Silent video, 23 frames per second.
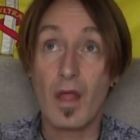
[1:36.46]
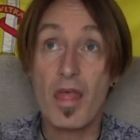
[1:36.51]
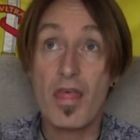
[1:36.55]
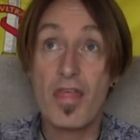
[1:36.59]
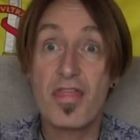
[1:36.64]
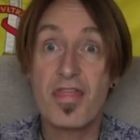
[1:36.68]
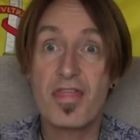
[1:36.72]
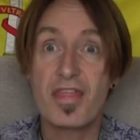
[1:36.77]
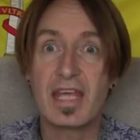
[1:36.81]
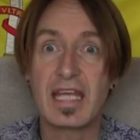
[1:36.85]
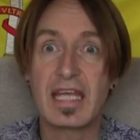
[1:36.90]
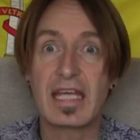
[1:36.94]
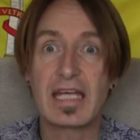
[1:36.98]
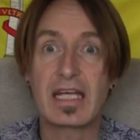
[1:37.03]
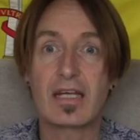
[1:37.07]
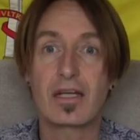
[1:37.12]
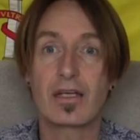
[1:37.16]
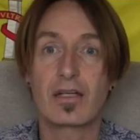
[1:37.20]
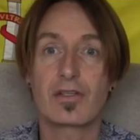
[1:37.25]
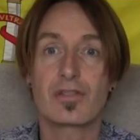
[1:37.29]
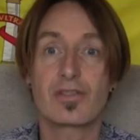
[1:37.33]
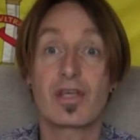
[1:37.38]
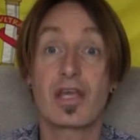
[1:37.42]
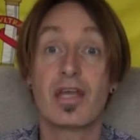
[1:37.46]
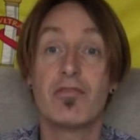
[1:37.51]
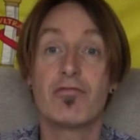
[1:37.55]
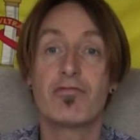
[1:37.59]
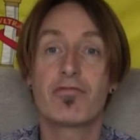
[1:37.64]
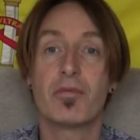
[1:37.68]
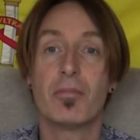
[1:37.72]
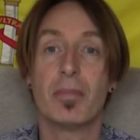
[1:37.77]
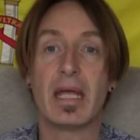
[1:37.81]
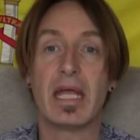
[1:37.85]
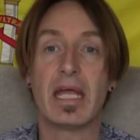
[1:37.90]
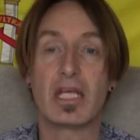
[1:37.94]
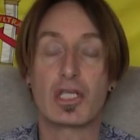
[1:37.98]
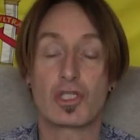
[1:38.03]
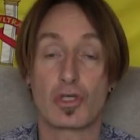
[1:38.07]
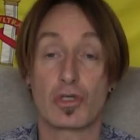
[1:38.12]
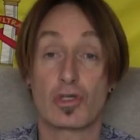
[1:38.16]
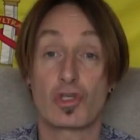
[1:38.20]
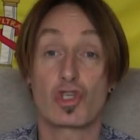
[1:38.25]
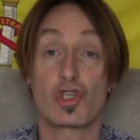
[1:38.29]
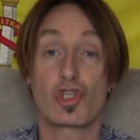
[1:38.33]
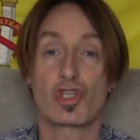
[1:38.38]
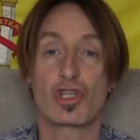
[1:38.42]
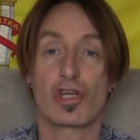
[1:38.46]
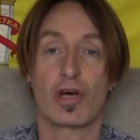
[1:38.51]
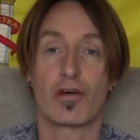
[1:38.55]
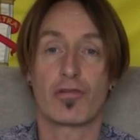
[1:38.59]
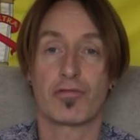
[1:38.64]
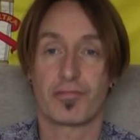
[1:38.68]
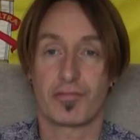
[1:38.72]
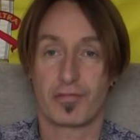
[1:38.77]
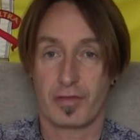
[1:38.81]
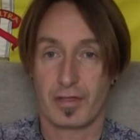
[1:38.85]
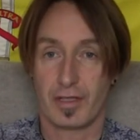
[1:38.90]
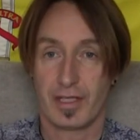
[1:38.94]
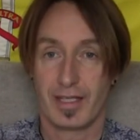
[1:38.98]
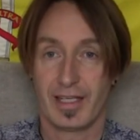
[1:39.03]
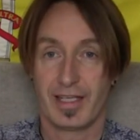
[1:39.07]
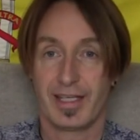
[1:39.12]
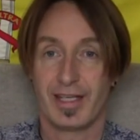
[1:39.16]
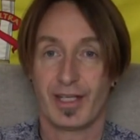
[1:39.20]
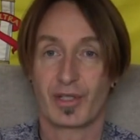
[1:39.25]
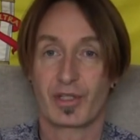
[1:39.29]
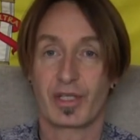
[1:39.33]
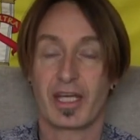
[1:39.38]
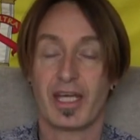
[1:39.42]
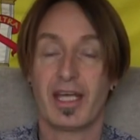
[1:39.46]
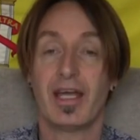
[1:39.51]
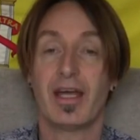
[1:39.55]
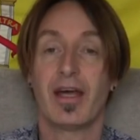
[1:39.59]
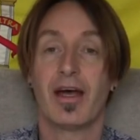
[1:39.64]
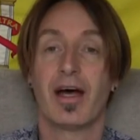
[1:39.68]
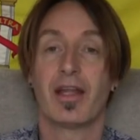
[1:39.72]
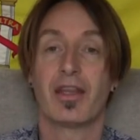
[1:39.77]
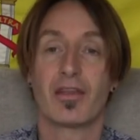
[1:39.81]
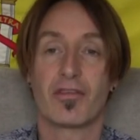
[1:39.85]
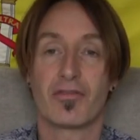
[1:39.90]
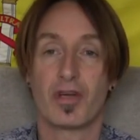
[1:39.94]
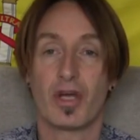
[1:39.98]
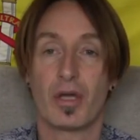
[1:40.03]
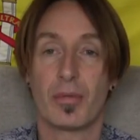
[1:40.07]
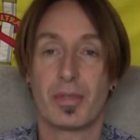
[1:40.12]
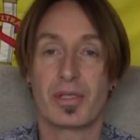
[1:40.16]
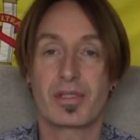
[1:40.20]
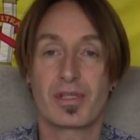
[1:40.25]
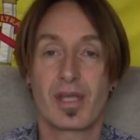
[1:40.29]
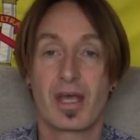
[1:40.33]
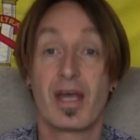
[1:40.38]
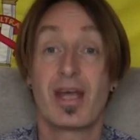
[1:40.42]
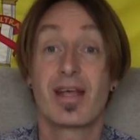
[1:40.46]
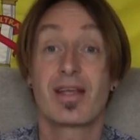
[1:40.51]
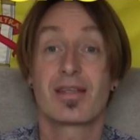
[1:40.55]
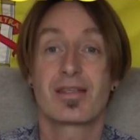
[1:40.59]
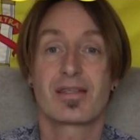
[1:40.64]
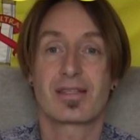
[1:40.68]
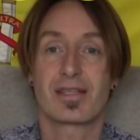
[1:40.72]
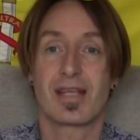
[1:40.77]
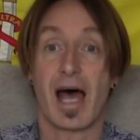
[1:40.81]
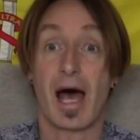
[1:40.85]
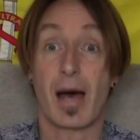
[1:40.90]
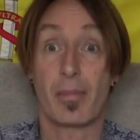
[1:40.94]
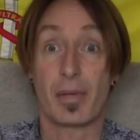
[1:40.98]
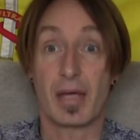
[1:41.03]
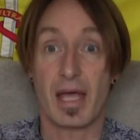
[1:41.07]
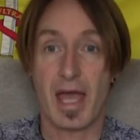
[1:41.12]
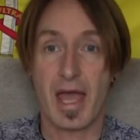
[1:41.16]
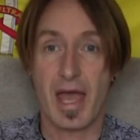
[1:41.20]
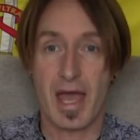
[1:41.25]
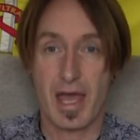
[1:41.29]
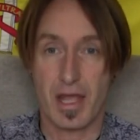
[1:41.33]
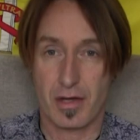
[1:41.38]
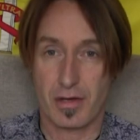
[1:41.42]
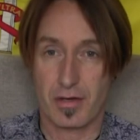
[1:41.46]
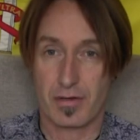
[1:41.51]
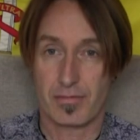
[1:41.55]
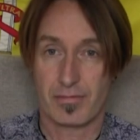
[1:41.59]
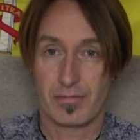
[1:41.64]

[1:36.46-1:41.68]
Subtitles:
things, information, stuff. Okay, and the verb is saber.